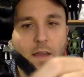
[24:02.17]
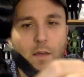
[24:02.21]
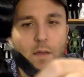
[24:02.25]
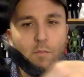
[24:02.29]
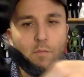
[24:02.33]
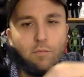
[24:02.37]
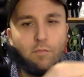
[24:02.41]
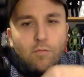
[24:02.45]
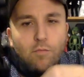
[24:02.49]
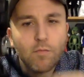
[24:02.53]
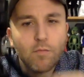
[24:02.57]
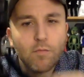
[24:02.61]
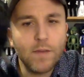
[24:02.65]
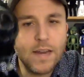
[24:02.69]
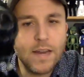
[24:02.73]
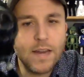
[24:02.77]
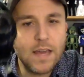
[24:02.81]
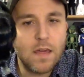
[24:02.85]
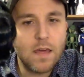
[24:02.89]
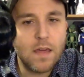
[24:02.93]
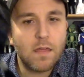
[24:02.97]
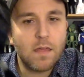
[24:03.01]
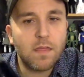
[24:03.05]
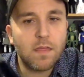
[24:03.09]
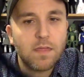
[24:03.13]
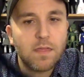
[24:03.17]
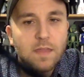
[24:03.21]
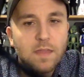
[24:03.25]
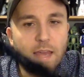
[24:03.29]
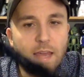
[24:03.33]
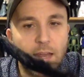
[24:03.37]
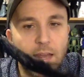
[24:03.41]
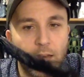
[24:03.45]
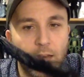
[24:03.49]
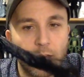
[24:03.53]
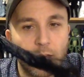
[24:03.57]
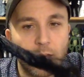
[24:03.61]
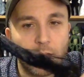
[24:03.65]
pretty
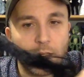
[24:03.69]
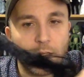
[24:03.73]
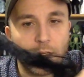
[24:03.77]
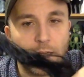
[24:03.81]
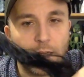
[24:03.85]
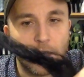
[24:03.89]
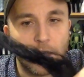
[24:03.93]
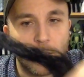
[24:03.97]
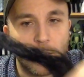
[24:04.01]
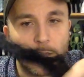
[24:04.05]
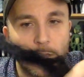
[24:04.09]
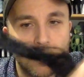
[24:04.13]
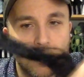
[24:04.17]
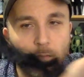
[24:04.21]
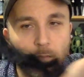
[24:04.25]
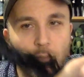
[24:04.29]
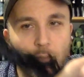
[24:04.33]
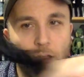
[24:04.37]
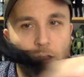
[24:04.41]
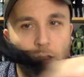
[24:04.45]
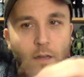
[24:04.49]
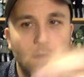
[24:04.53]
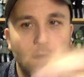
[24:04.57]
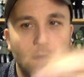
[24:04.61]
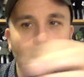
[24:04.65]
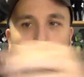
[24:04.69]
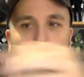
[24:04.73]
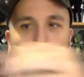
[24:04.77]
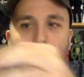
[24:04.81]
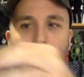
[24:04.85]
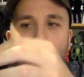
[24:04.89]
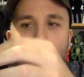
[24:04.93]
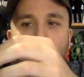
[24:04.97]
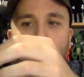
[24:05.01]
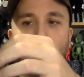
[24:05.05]
thin little